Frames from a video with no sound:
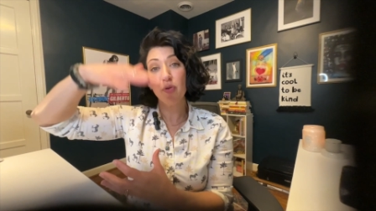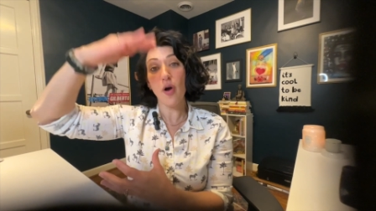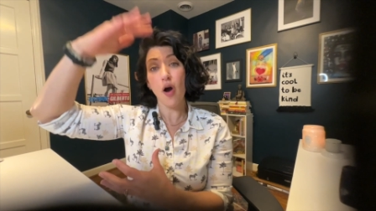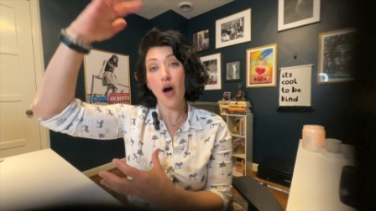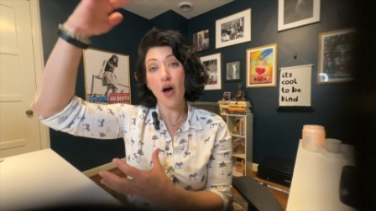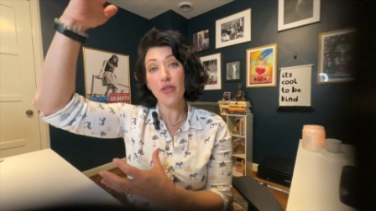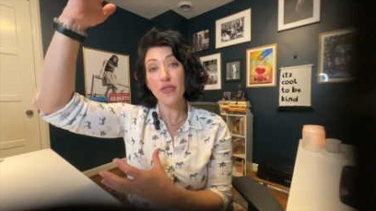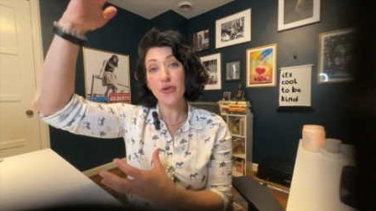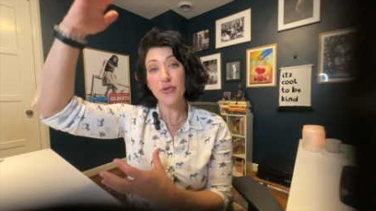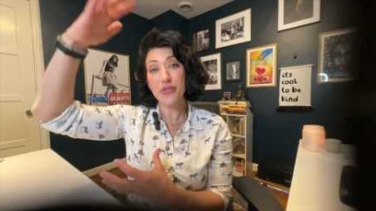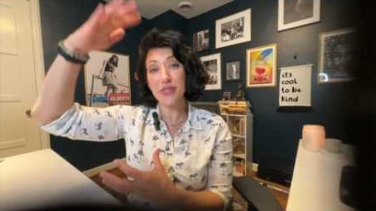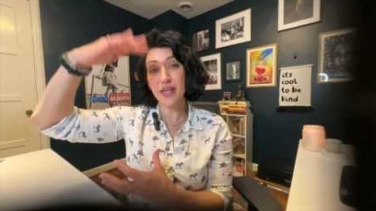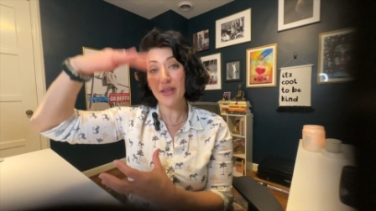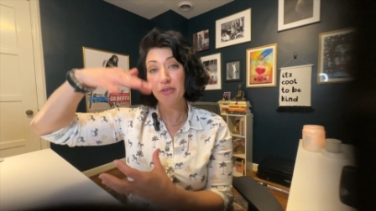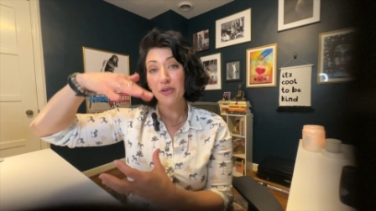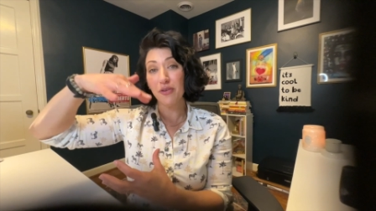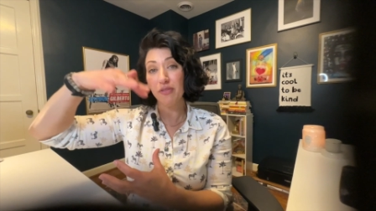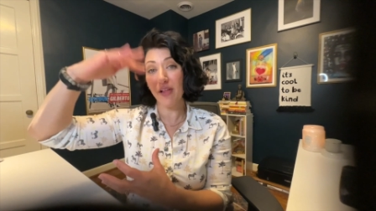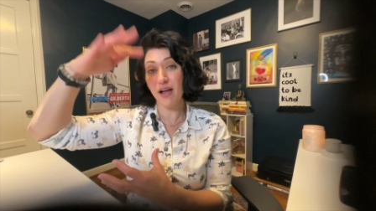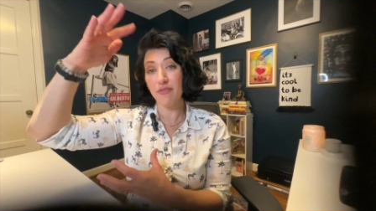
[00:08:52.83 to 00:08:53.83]
all those
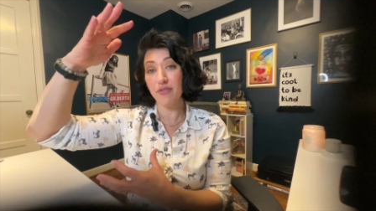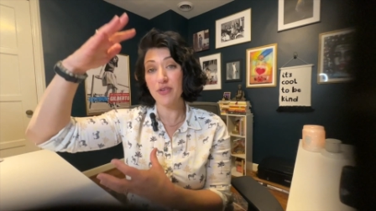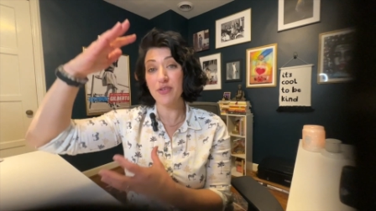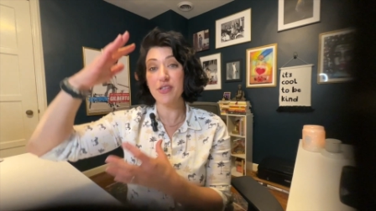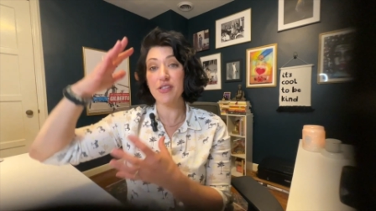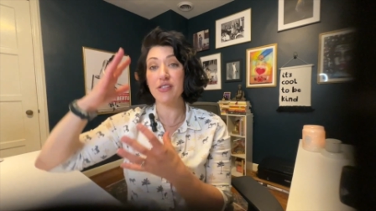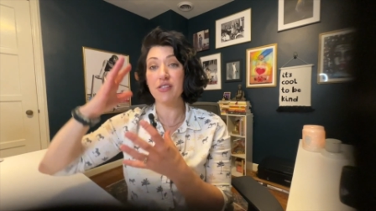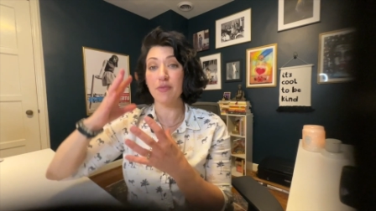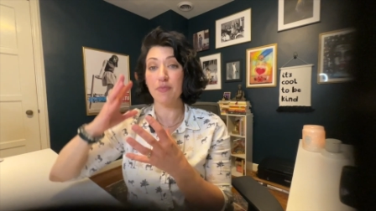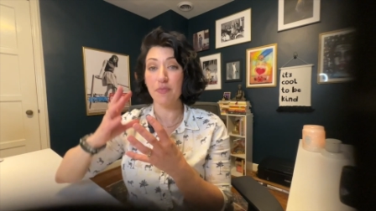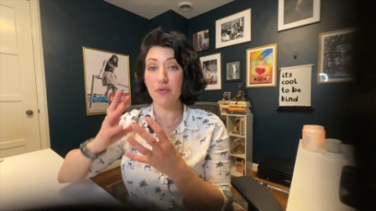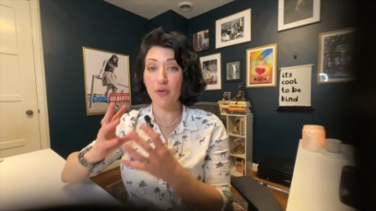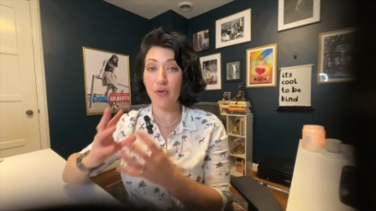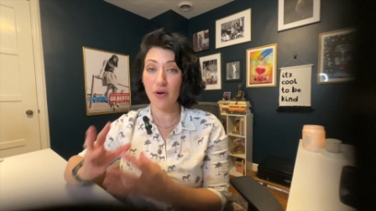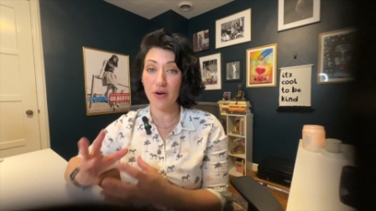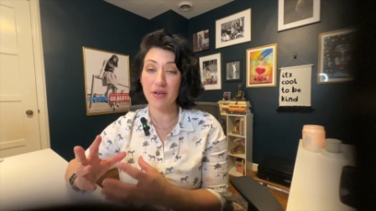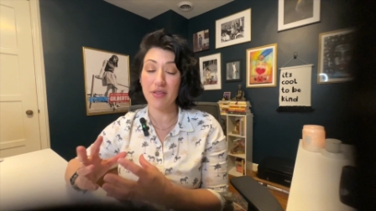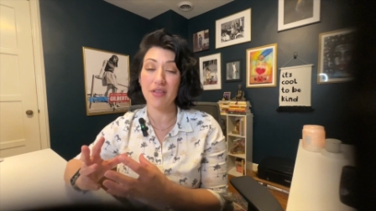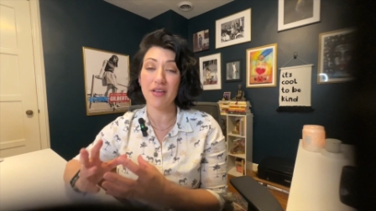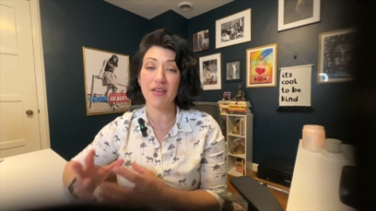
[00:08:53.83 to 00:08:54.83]
other levels
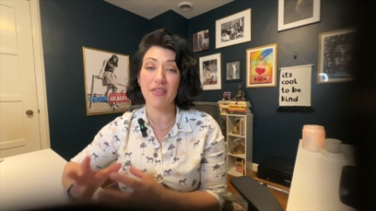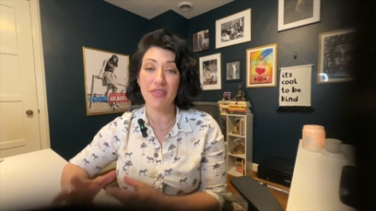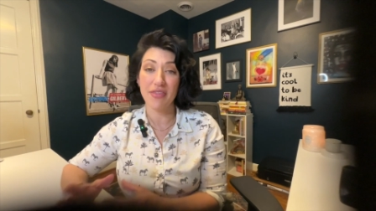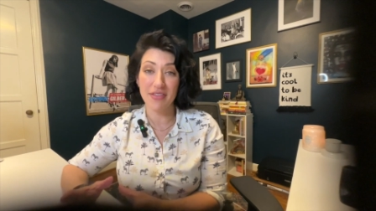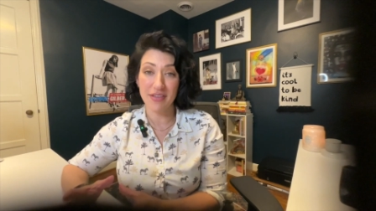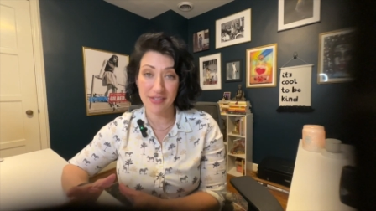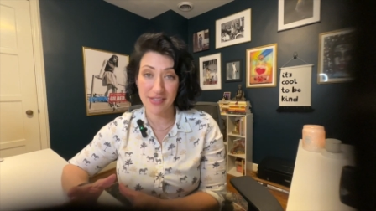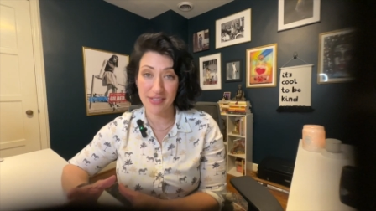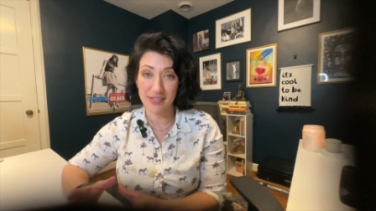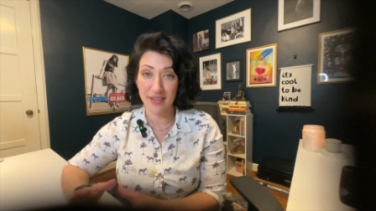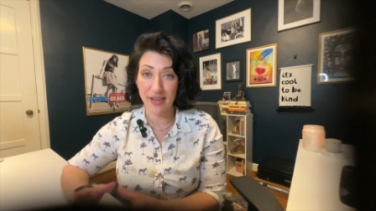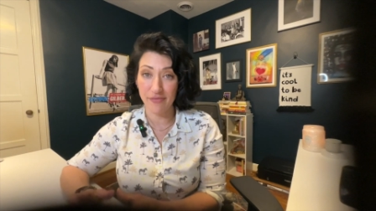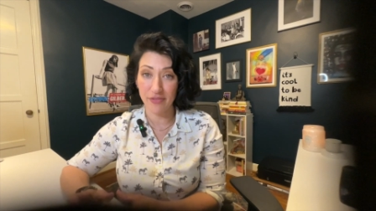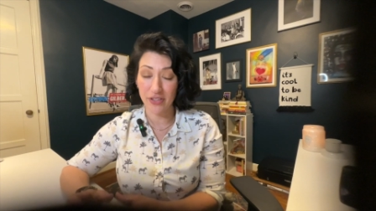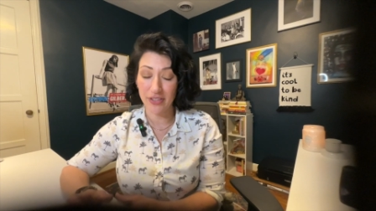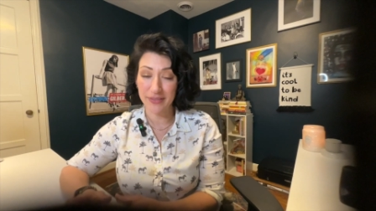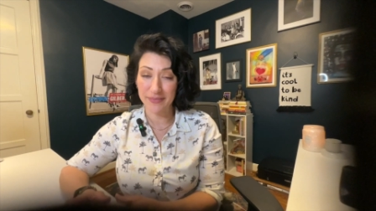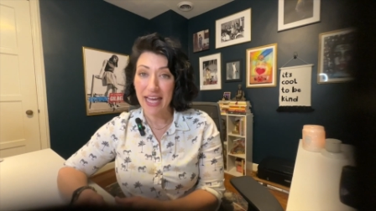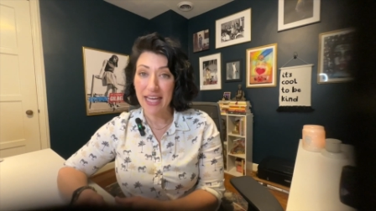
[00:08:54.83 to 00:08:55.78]
support this level,